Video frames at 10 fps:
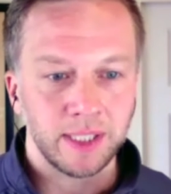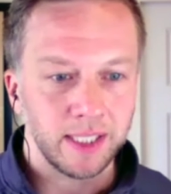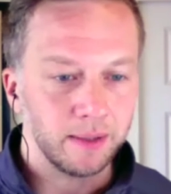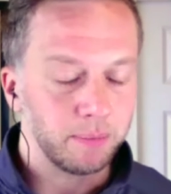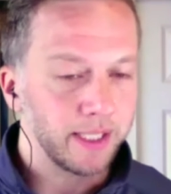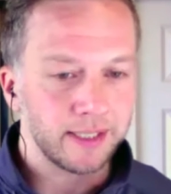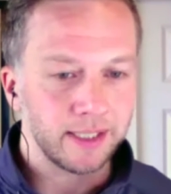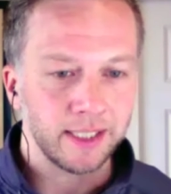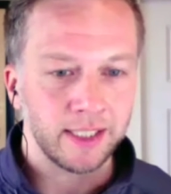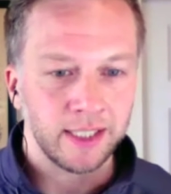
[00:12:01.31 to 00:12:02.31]
Did they
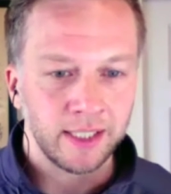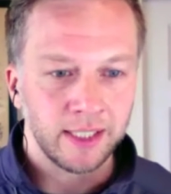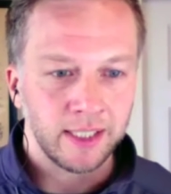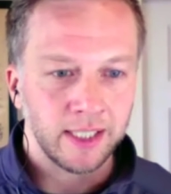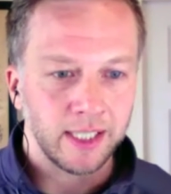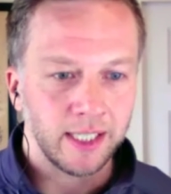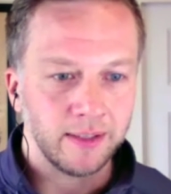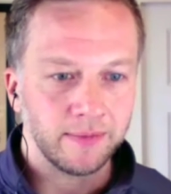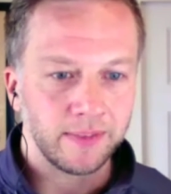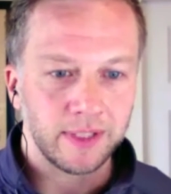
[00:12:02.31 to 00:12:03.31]
piston it?
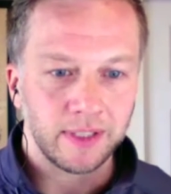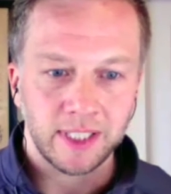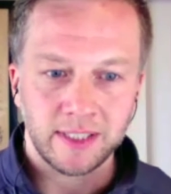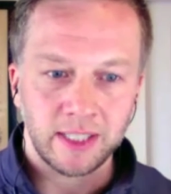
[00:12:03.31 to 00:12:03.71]
Because